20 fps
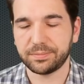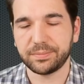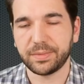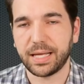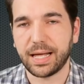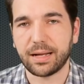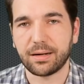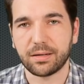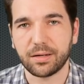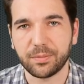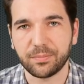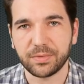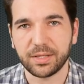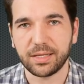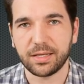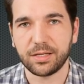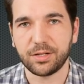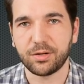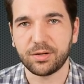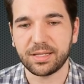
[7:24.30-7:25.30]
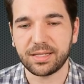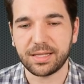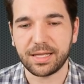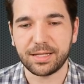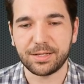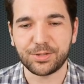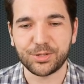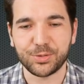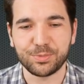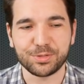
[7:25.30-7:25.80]
I don't know, you know,
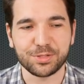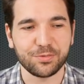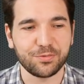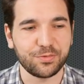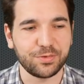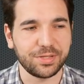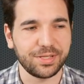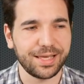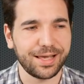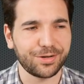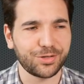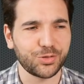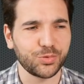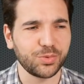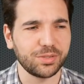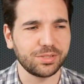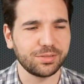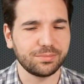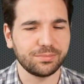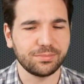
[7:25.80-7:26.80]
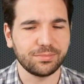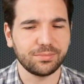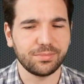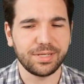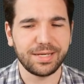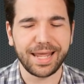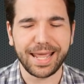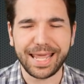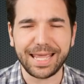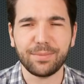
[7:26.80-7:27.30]
in terms of the actual
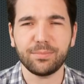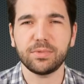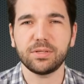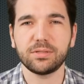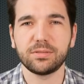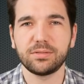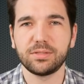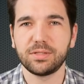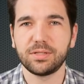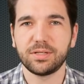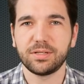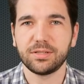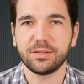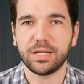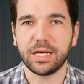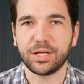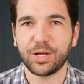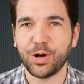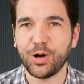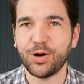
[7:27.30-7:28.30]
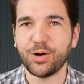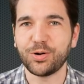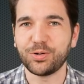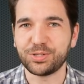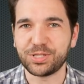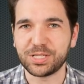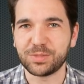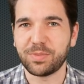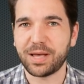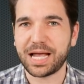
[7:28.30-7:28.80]
name, like, oh,
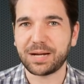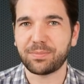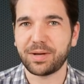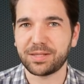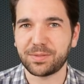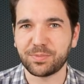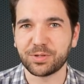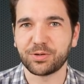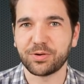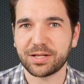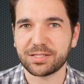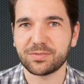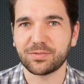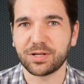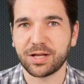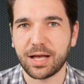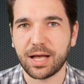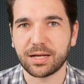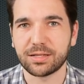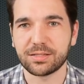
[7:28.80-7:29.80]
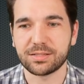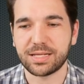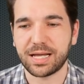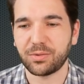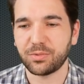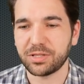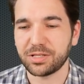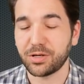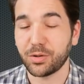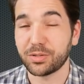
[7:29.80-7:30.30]
she's backed by the Progressive Caucus, is that
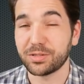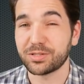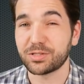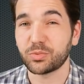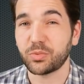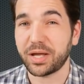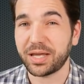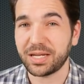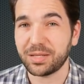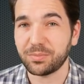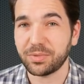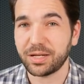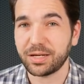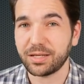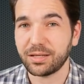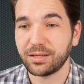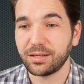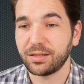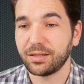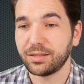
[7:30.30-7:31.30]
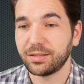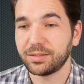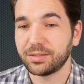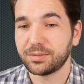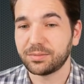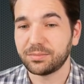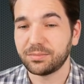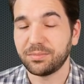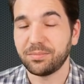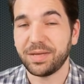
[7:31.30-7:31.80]
really going to sway anybody?
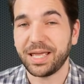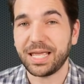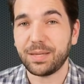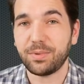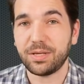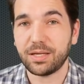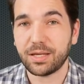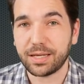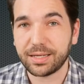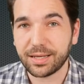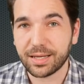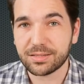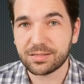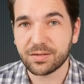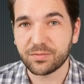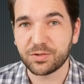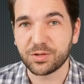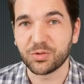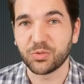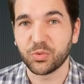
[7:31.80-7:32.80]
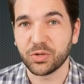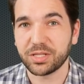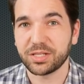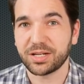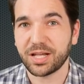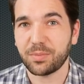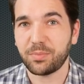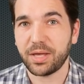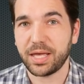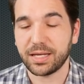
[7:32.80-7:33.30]
Maybe, I guess, if you're really
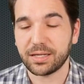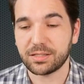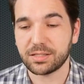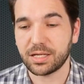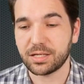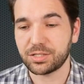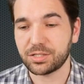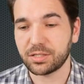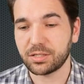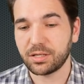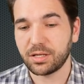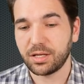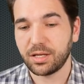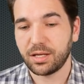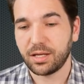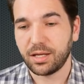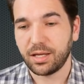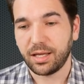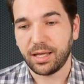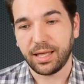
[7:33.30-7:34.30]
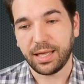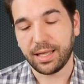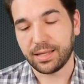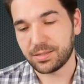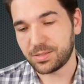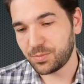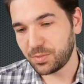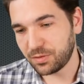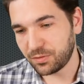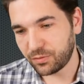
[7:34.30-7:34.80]
not paying attention. And
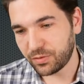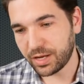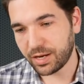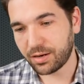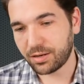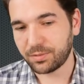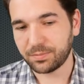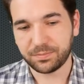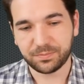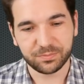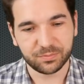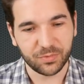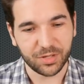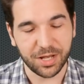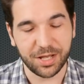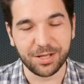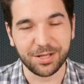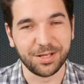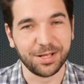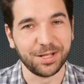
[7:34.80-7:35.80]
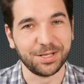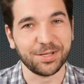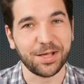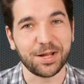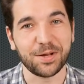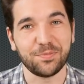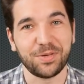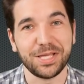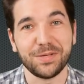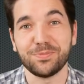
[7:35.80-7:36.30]
to be fair, a
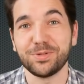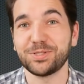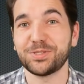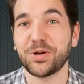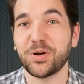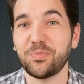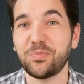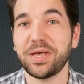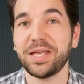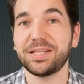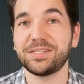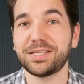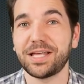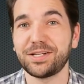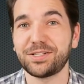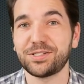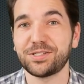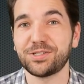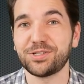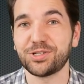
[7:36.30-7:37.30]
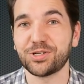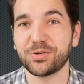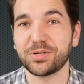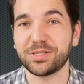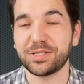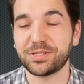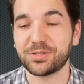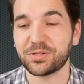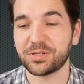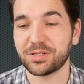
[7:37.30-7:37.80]
lot of people don't pay attention during
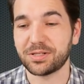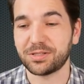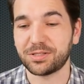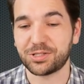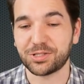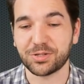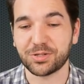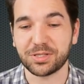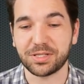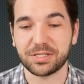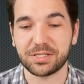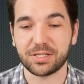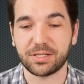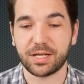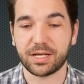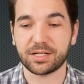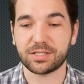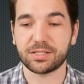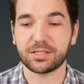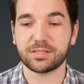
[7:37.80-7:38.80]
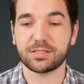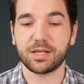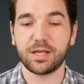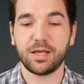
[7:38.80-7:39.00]
these elections.